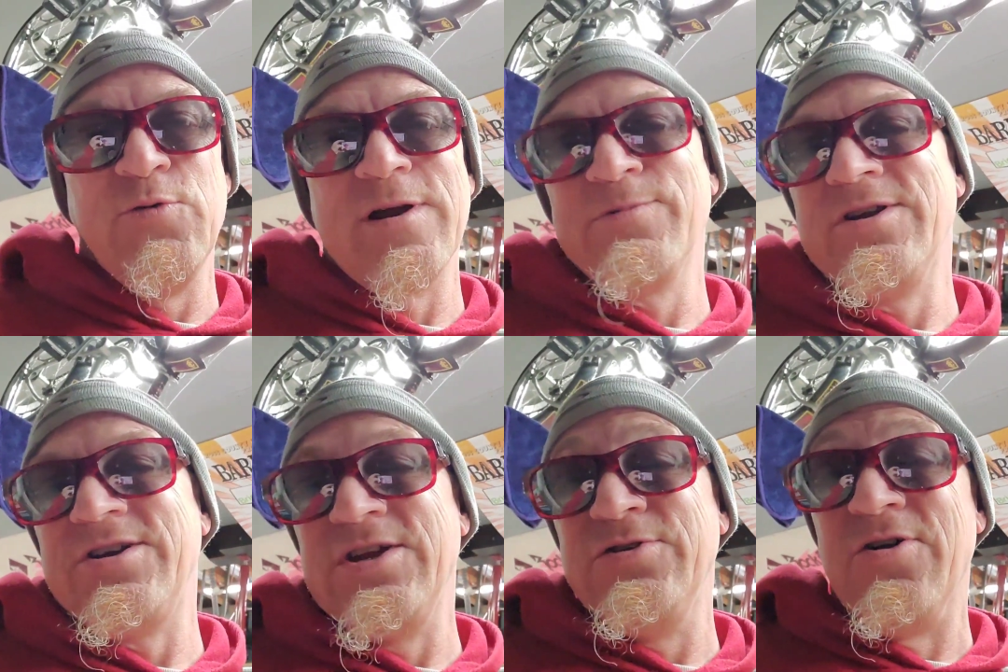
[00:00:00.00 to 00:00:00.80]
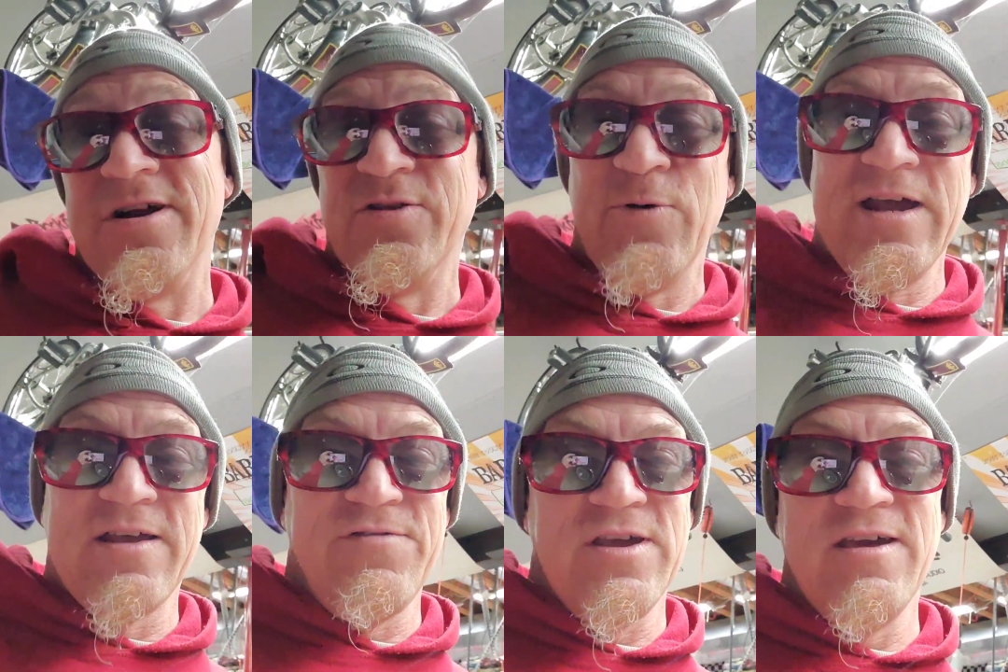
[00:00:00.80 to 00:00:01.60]
what I'm going to do during the week.
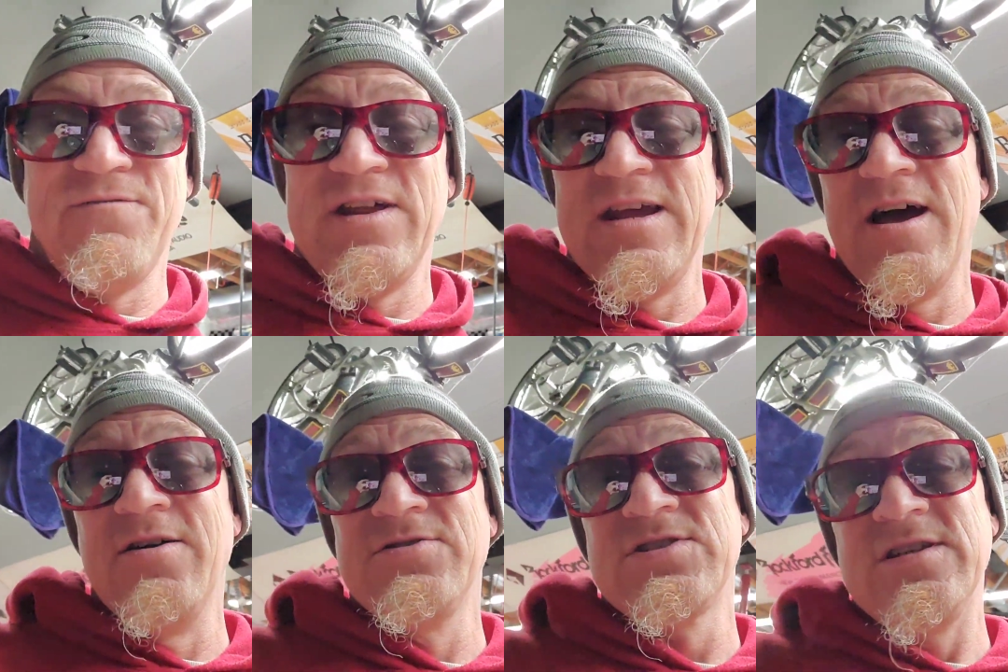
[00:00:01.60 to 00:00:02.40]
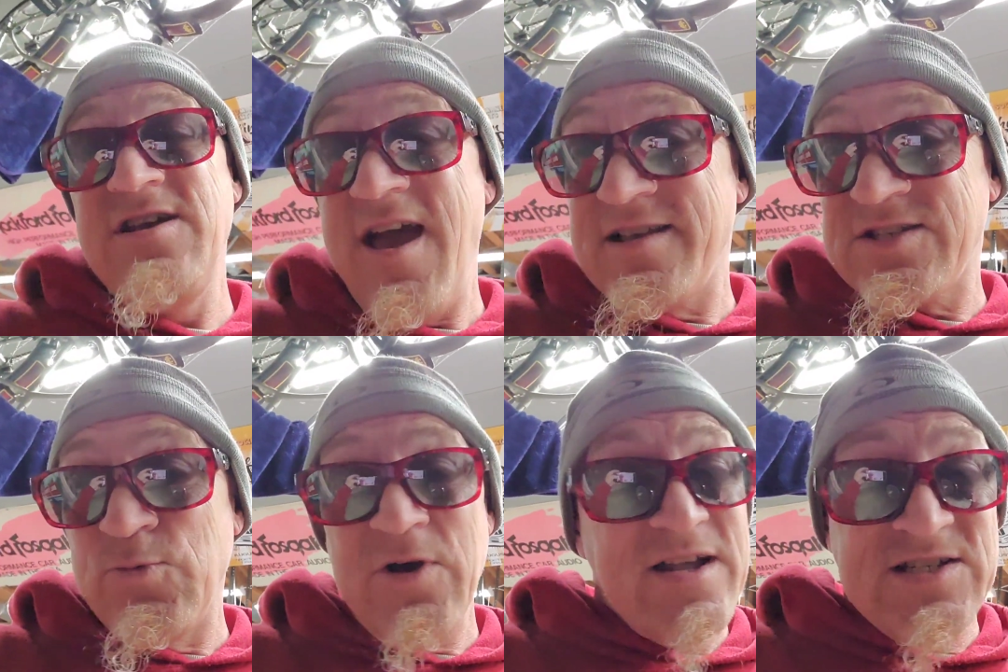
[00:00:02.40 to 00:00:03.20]
If you get videos, then yes,
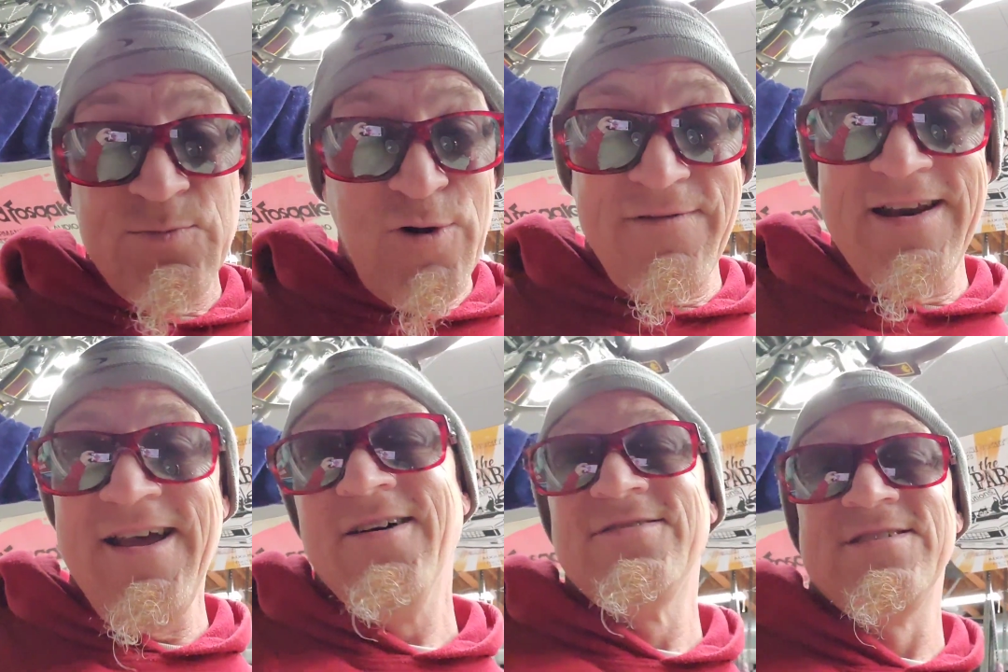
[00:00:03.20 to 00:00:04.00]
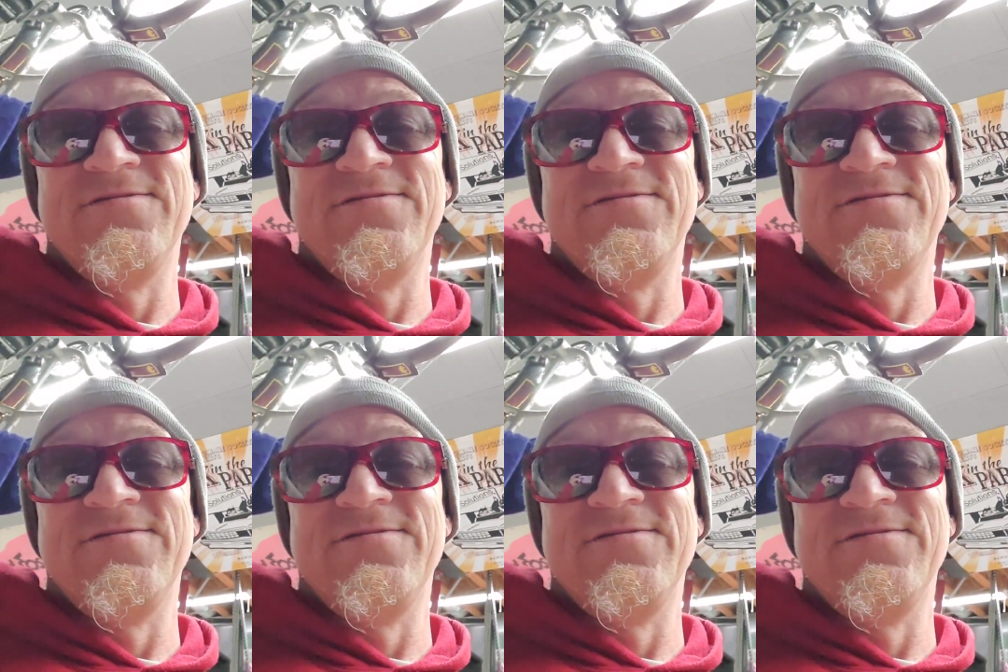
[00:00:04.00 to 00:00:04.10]
we'll get some more videos.